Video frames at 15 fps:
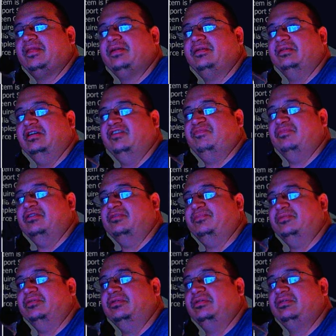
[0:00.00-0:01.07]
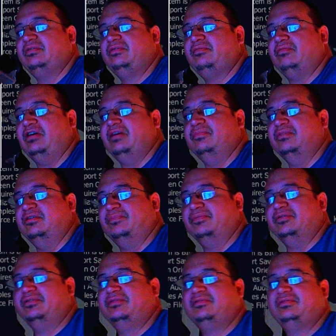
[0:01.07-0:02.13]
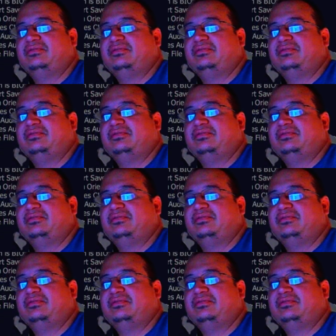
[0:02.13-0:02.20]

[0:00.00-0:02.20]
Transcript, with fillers: left bumper, right bumper.